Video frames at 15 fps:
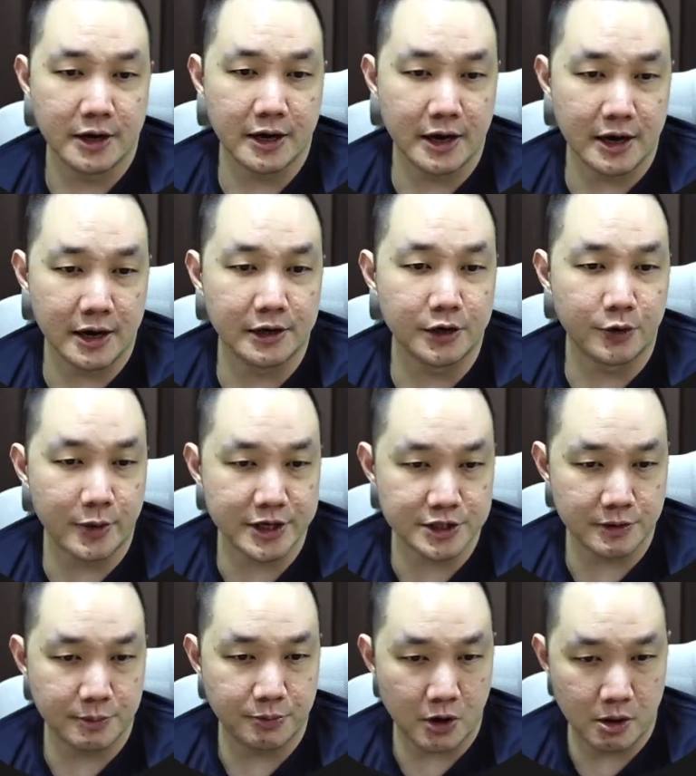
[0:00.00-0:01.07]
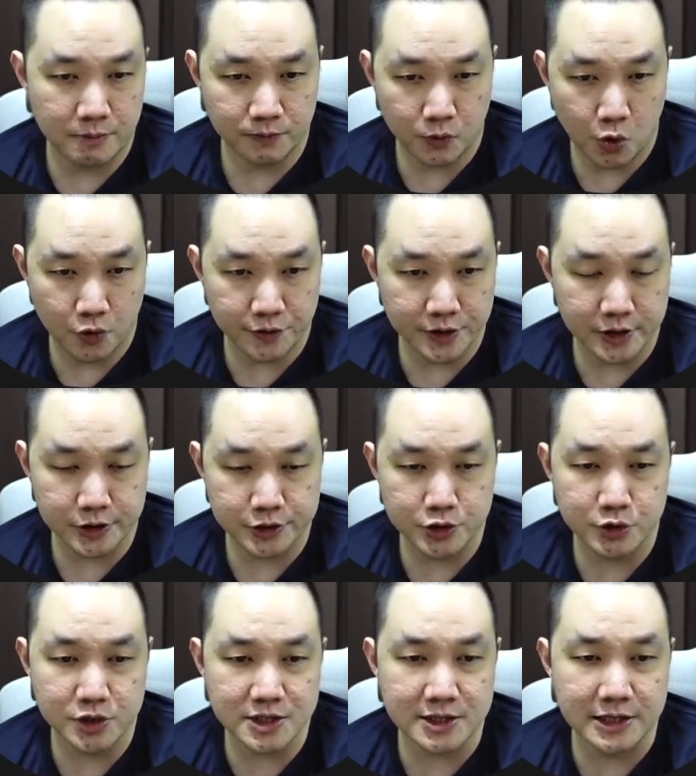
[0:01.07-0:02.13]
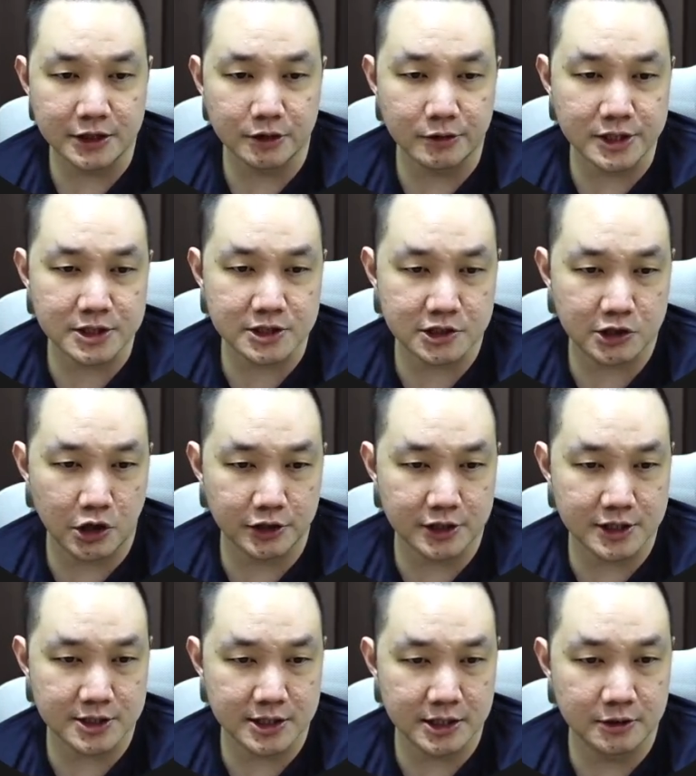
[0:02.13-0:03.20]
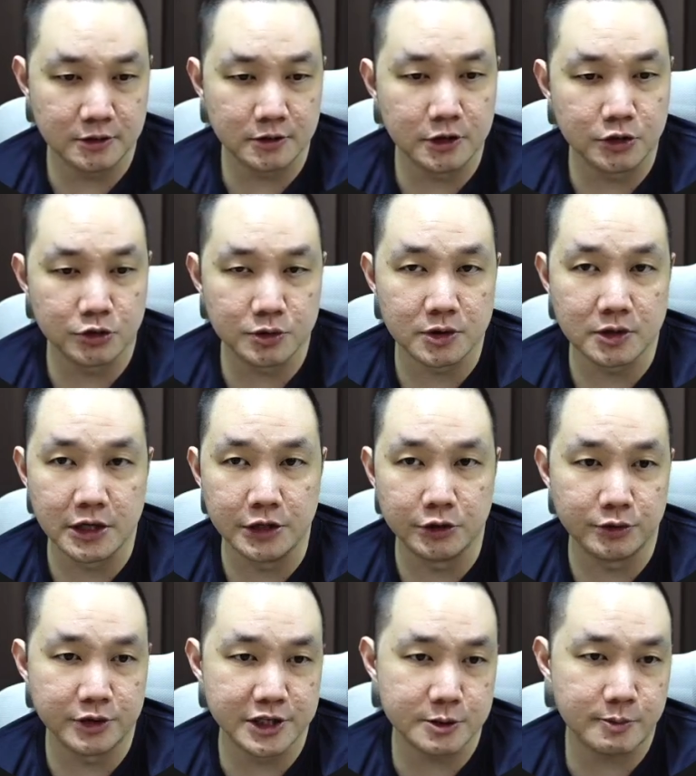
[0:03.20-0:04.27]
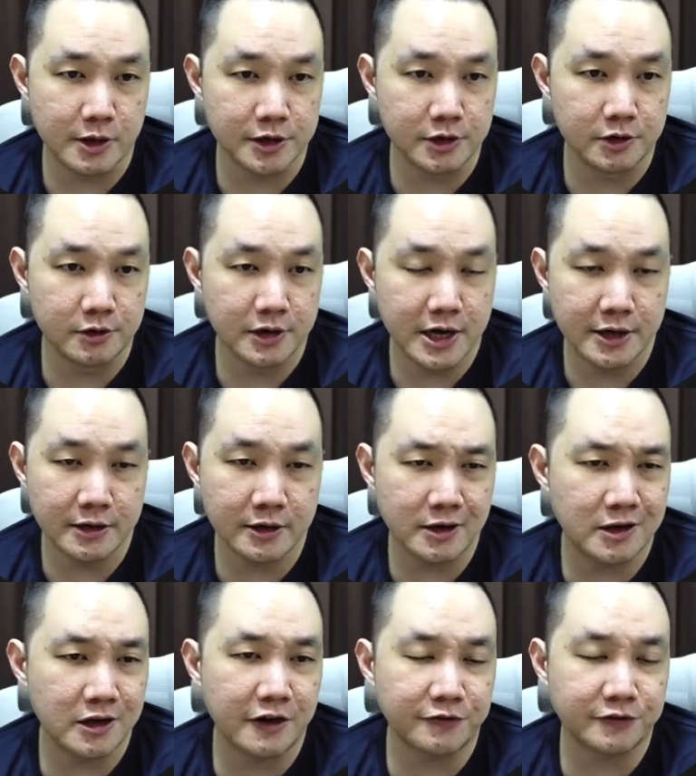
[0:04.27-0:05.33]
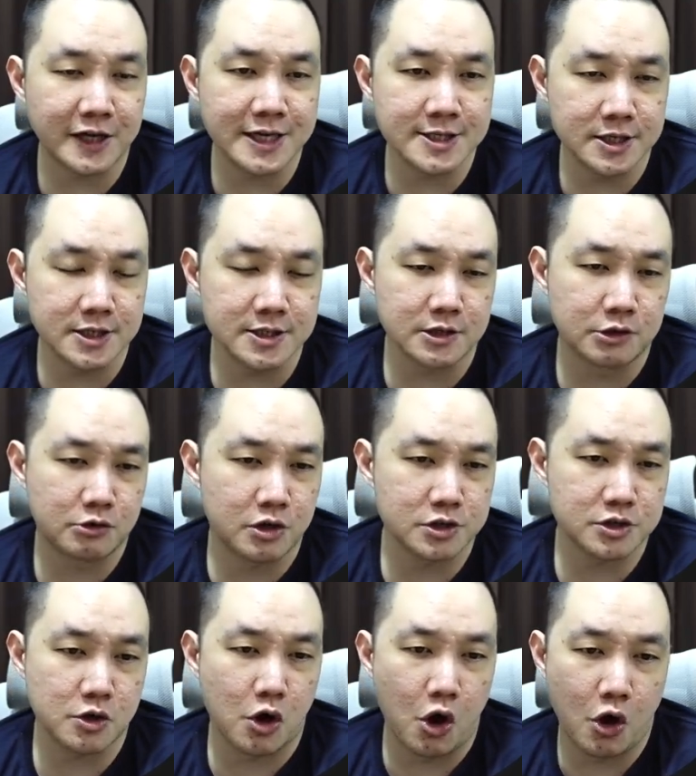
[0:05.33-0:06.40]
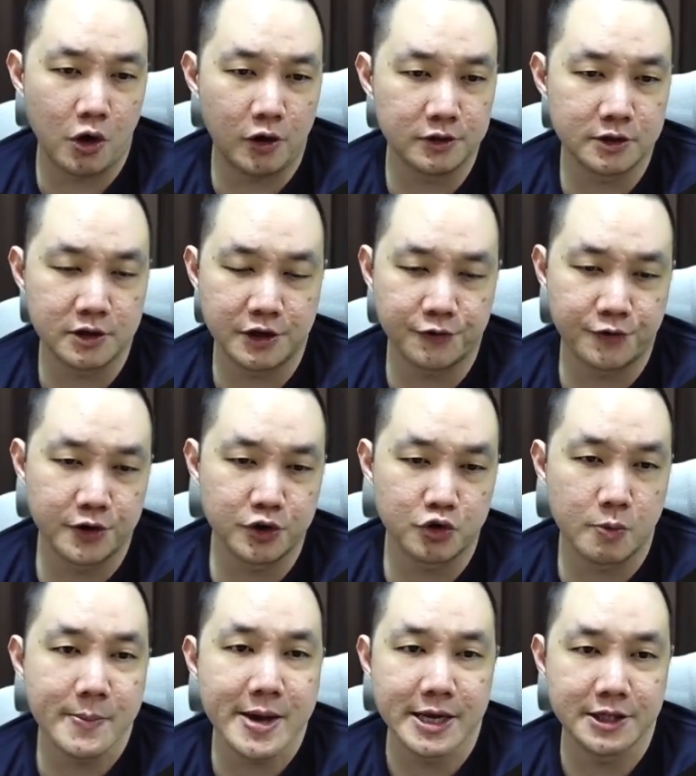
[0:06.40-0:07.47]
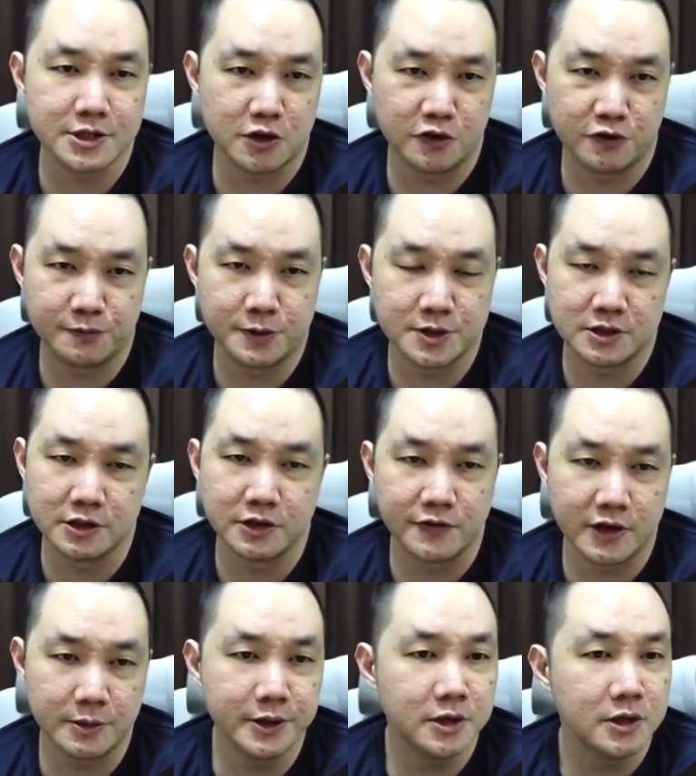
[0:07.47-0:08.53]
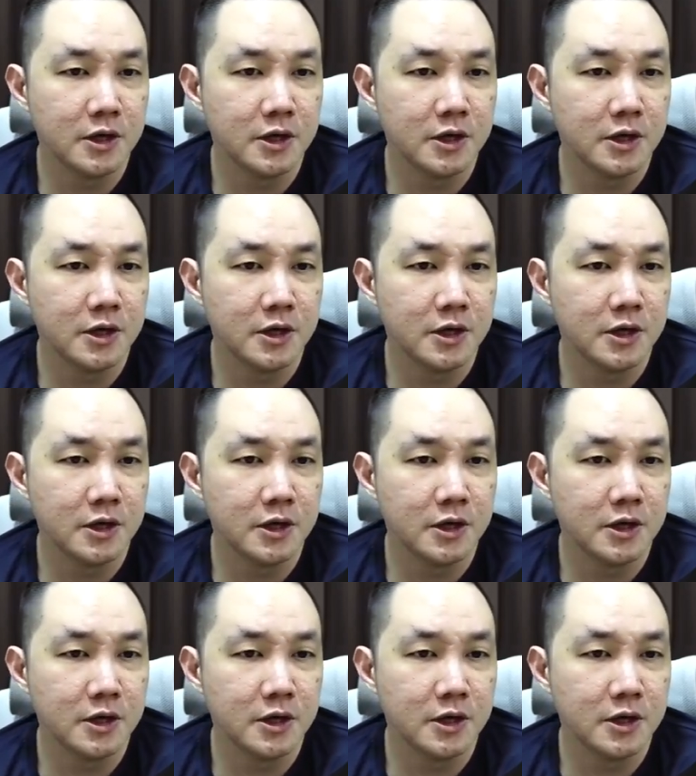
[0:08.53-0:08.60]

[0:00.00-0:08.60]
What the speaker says: the rest of the prompt over here. So you just literally slot this into this part here. And I've tested this across all the different domains of personal development,